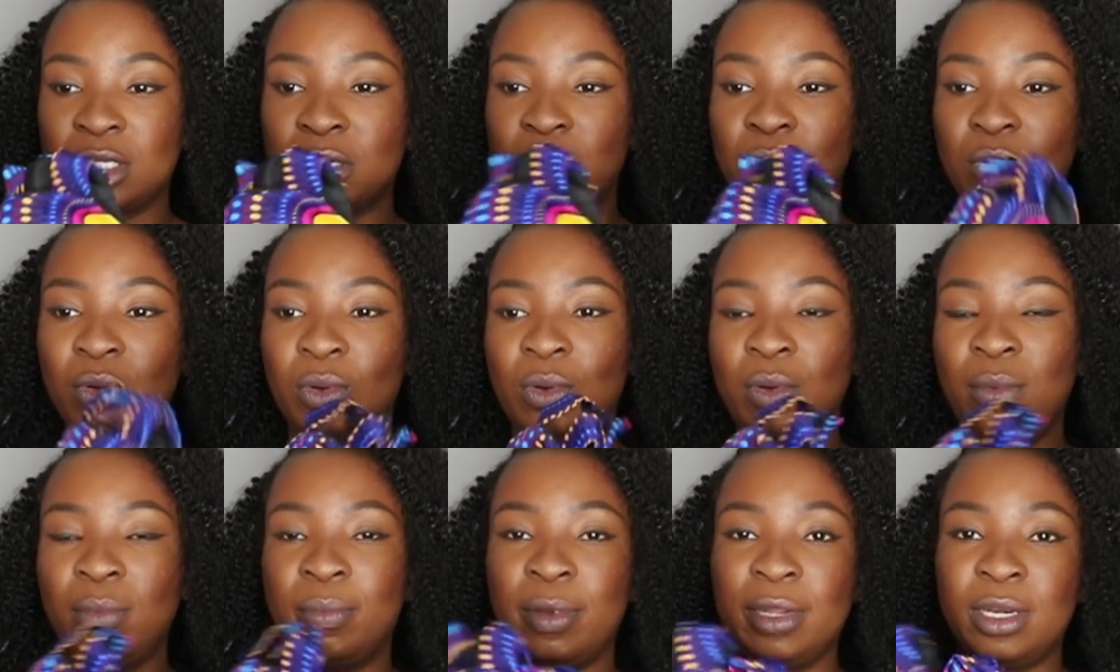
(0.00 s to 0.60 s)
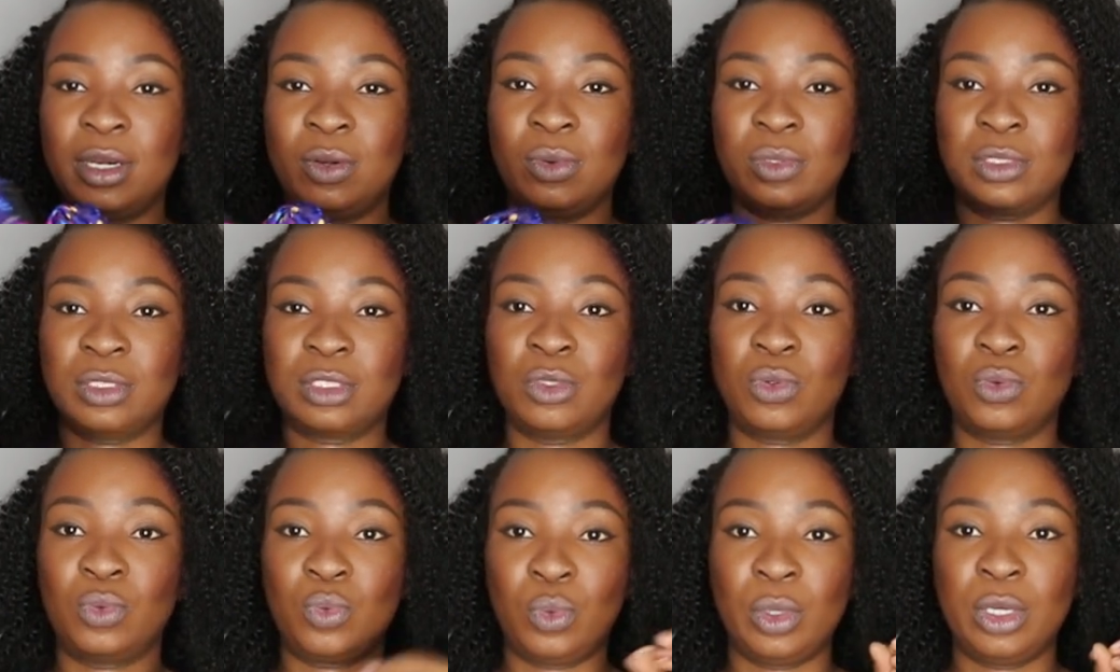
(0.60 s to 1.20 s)
ago, but it was
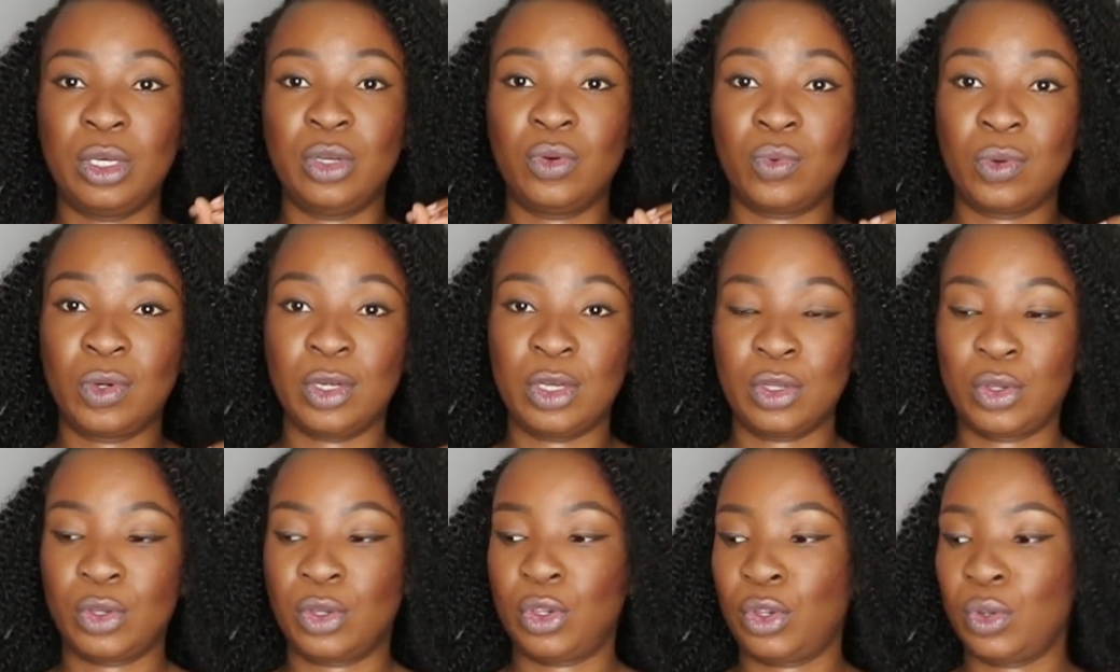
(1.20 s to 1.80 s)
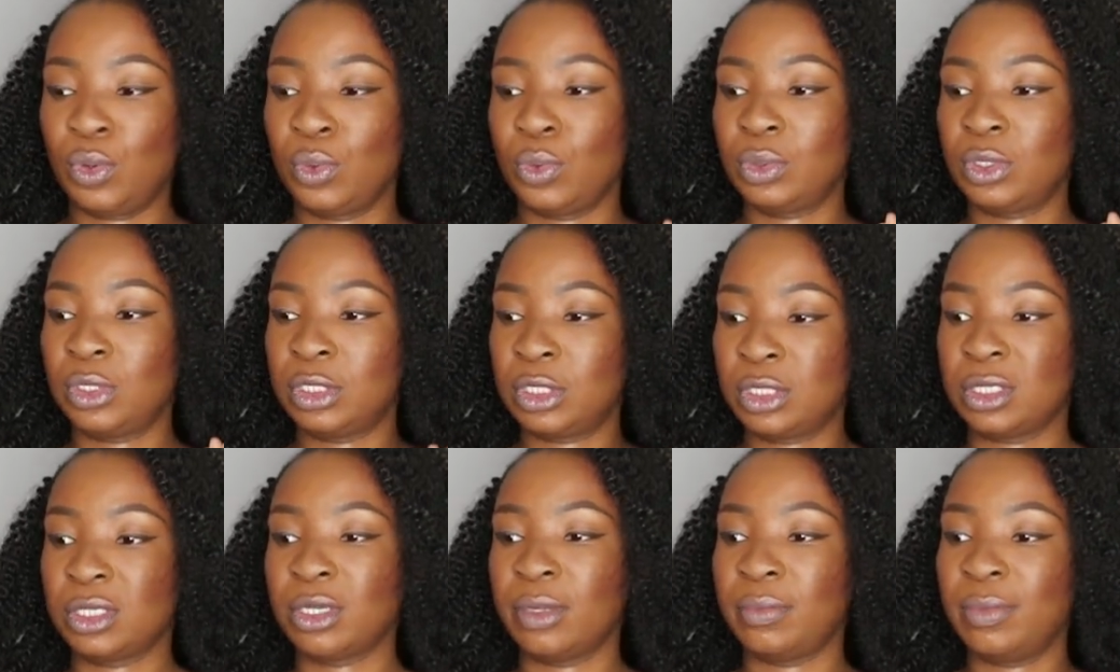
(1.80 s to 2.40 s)
a really, really cute
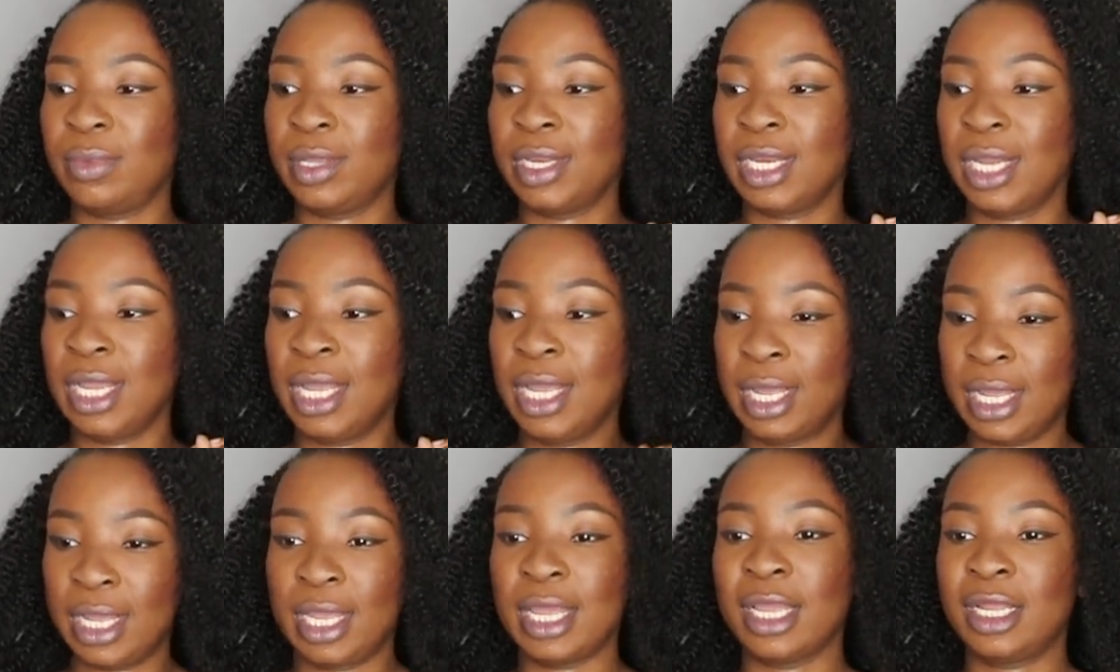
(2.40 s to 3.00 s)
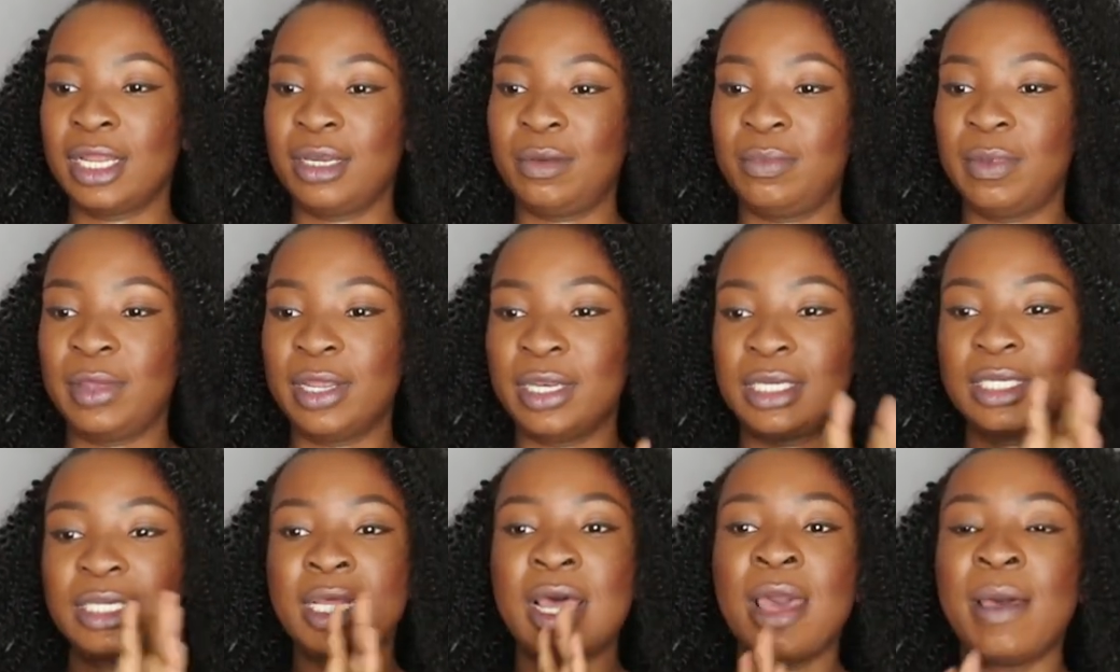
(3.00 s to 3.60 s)
turban
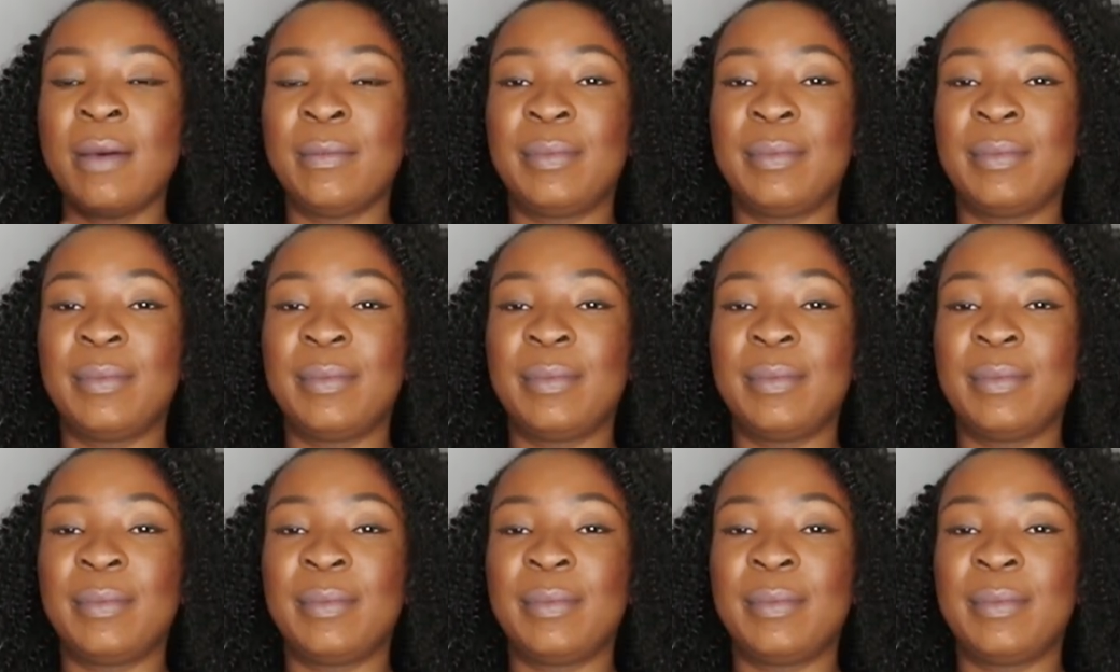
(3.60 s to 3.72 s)
headband.